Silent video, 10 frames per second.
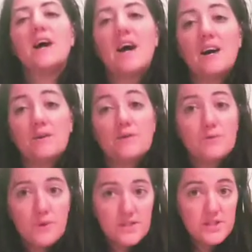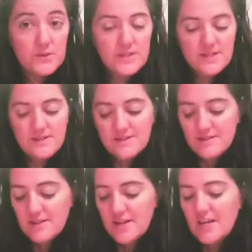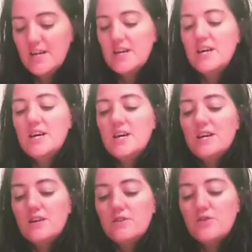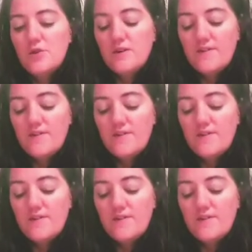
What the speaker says: How does one do this? So your